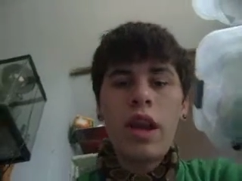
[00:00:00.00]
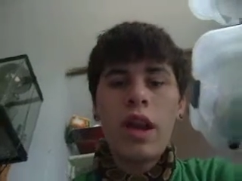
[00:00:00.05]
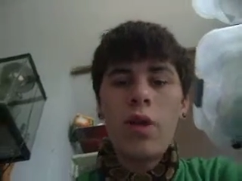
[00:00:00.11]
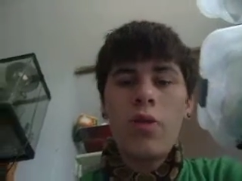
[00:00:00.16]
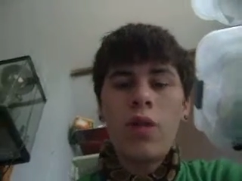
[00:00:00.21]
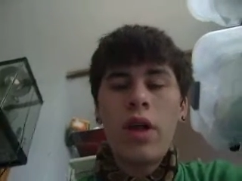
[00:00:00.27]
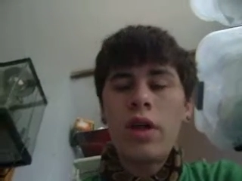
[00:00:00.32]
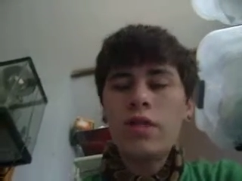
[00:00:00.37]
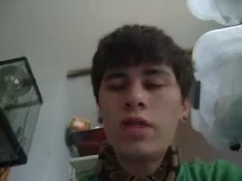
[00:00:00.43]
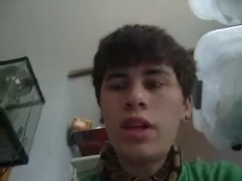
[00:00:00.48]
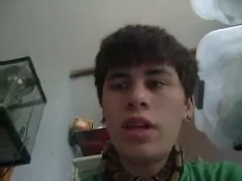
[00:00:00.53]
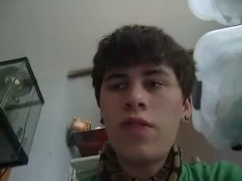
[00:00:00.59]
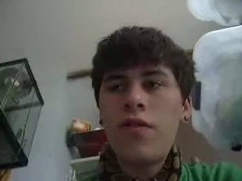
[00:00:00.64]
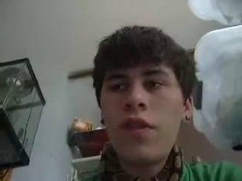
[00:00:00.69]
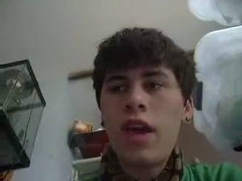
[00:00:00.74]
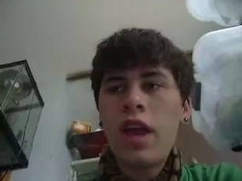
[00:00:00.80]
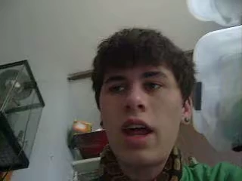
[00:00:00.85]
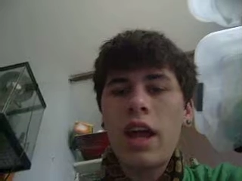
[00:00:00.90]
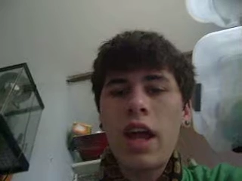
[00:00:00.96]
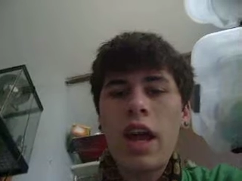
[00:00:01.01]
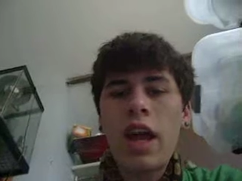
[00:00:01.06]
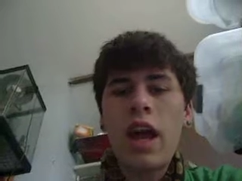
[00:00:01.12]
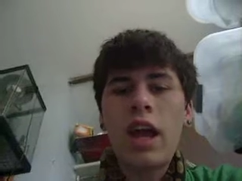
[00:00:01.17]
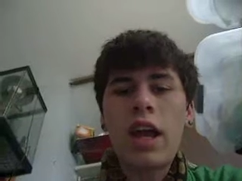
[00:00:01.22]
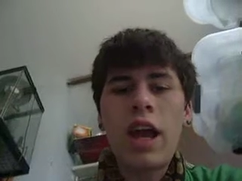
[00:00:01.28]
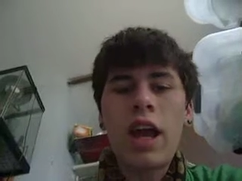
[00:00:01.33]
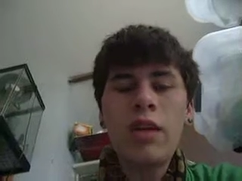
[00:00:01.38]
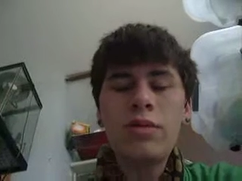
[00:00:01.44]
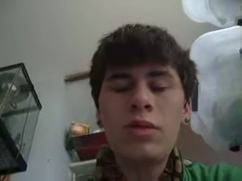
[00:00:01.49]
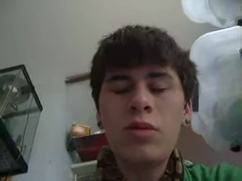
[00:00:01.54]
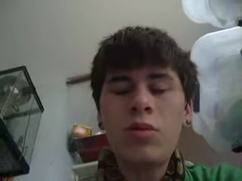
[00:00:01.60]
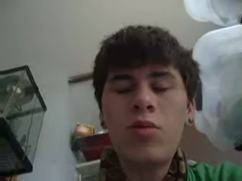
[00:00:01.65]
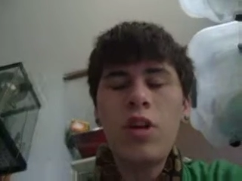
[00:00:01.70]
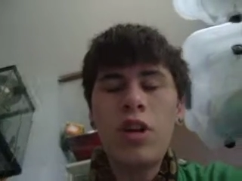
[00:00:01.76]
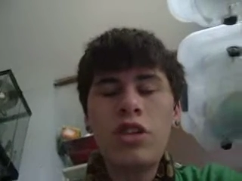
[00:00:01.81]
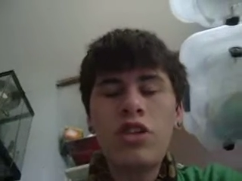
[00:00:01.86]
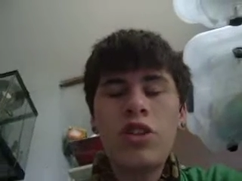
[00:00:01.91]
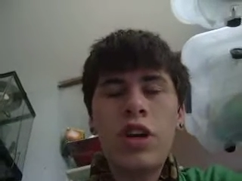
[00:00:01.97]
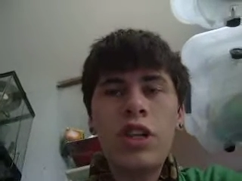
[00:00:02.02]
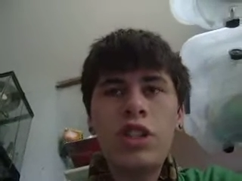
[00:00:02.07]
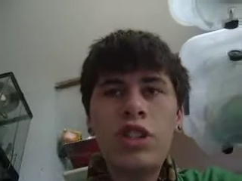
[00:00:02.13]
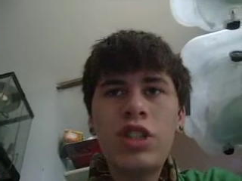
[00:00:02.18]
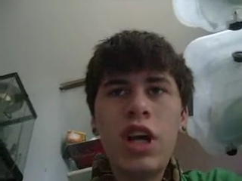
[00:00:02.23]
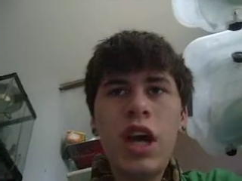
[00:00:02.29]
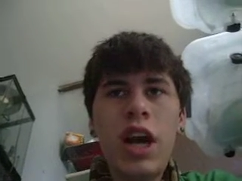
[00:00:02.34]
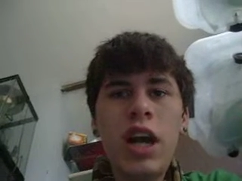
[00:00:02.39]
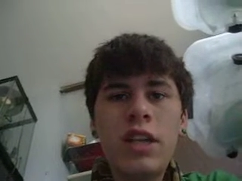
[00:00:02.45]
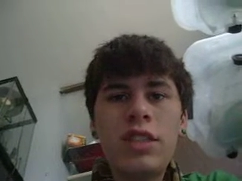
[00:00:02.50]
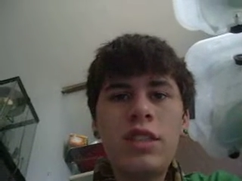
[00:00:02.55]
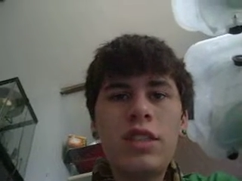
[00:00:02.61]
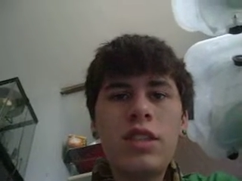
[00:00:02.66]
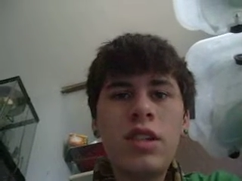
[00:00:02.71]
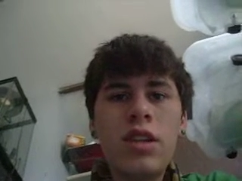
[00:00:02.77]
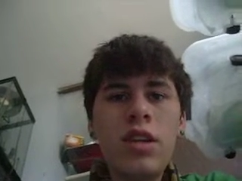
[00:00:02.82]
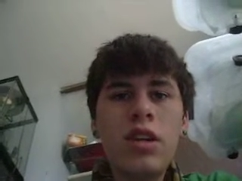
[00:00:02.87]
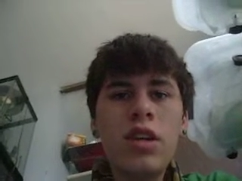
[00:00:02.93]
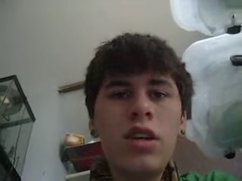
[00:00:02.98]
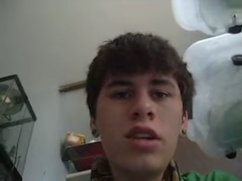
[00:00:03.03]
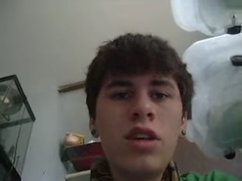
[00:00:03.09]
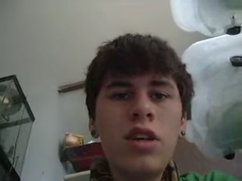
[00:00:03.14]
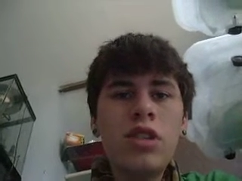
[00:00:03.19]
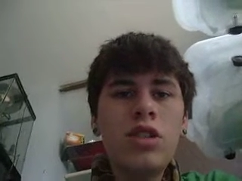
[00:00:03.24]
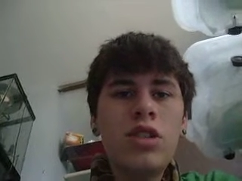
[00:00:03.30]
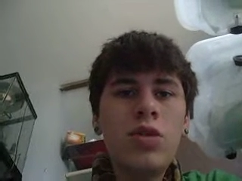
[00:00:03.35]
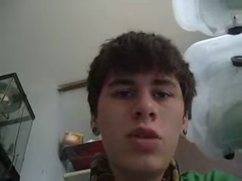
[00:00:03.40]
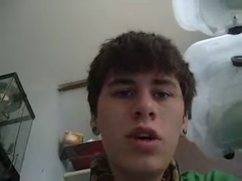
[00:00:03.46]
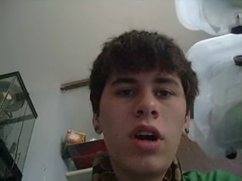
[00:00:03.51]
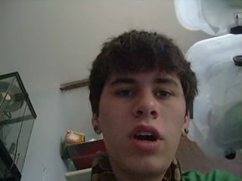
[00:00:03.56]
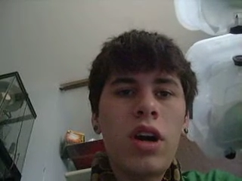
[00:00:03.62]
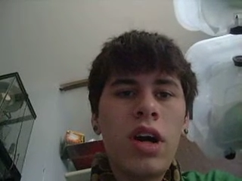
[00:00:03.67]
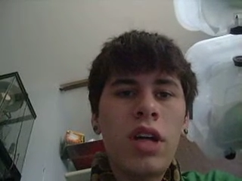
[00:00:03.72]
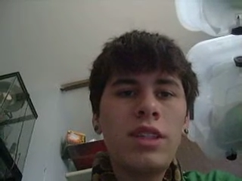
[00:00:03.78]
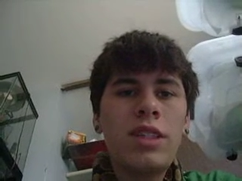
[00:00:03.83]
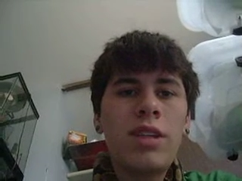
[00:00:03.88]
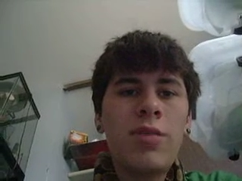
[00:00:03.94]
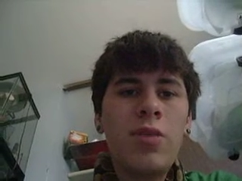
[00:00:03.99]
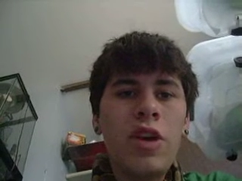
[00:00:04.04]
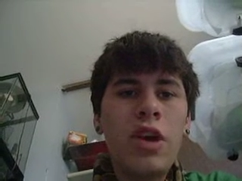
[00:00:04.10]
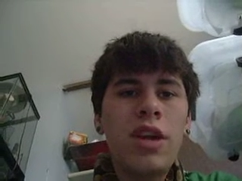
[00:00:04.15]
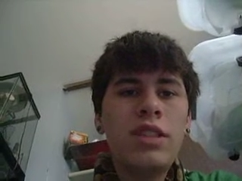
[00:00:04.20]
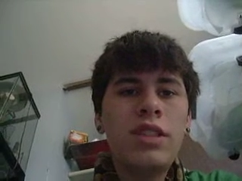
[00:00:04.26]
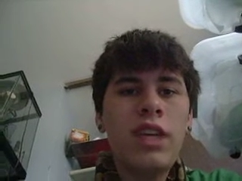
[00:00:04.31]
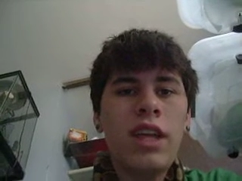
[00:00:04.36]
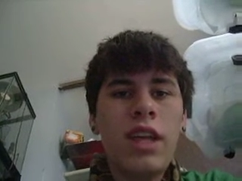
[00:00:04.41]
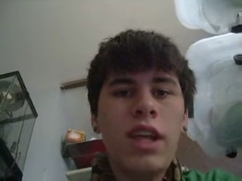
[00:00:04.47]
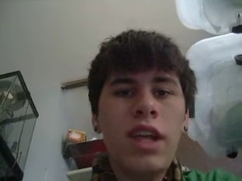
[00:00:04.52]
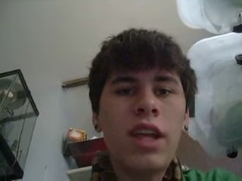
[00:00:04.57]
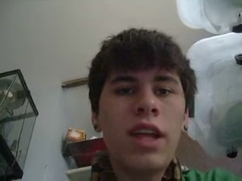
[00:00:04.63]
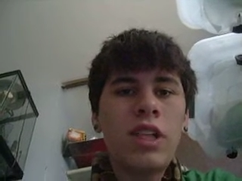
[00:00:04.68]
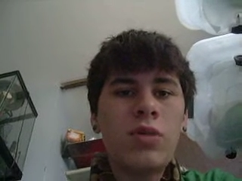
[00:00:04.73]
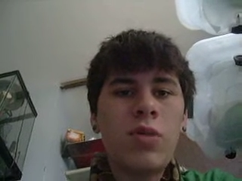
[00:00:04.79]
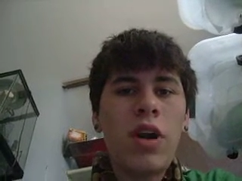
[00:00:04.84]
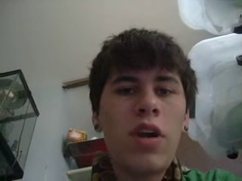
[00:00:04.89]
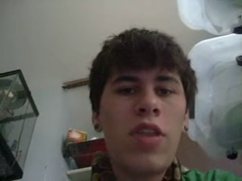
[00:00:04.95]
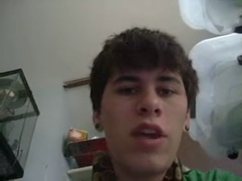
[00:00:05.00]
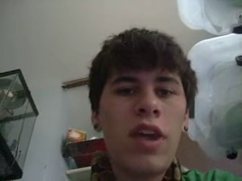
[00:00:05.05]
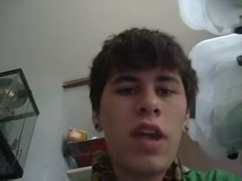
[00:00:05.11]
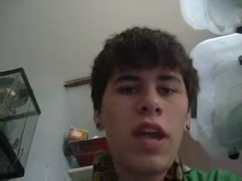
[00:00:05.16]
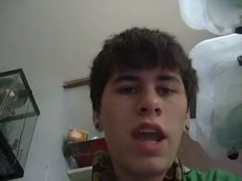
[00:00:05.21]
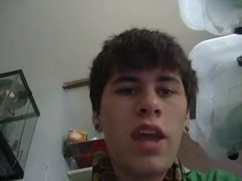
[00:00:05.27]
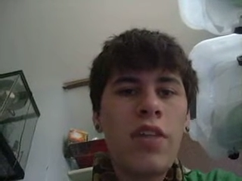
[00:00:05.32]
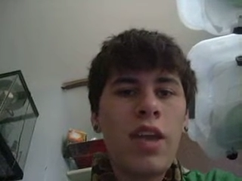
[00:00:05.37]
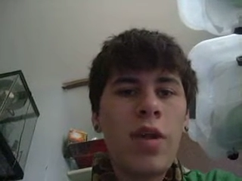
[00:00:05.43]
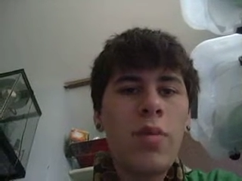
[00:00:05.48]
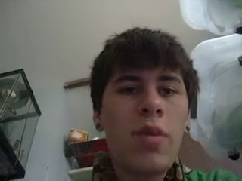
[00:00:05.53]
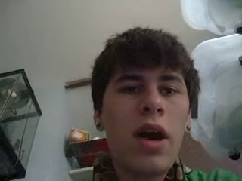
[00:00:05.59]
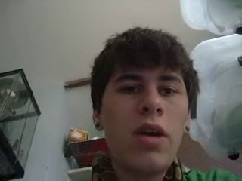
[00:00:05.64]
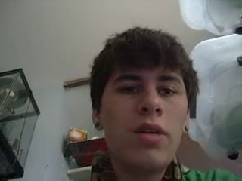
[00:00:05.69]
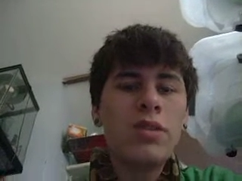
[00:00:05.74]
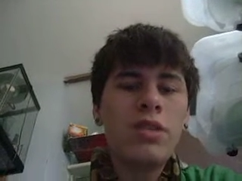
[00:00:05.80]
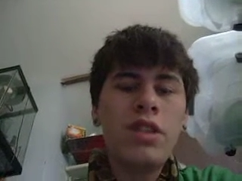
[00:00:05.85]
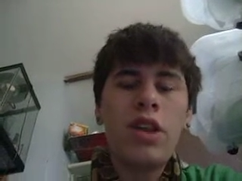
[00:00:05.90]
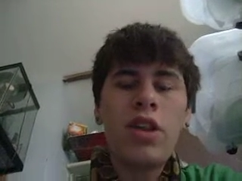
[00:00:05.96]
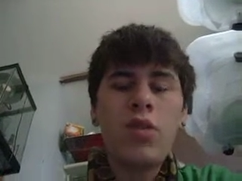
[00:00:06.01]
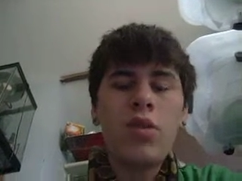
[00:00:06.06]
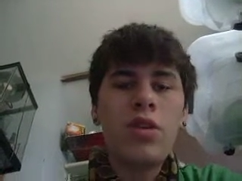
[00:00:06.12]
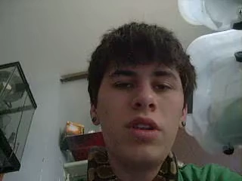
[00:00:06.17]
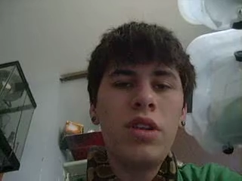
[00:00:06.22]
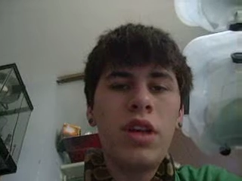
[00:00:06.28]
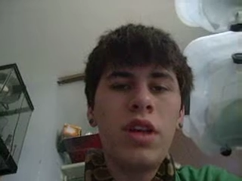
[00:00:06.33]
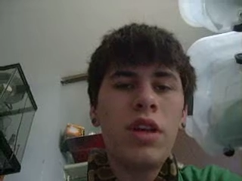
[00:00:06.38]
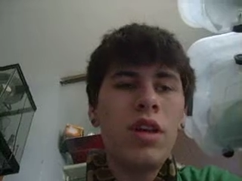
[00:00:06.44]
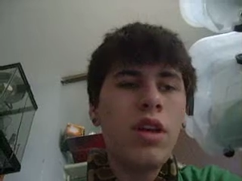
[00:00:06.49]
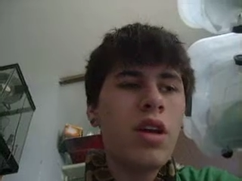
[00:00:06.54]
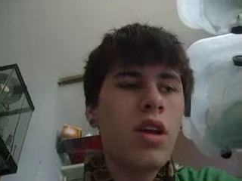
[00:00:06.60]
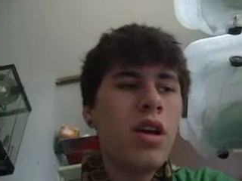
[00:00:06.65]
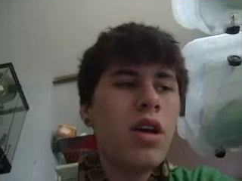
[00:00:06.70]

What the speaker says: And when I was at the vet, I got him some electrolyte shots to kind of stimulate his eating, and that's why I think he ate that mouse and the other one didn't.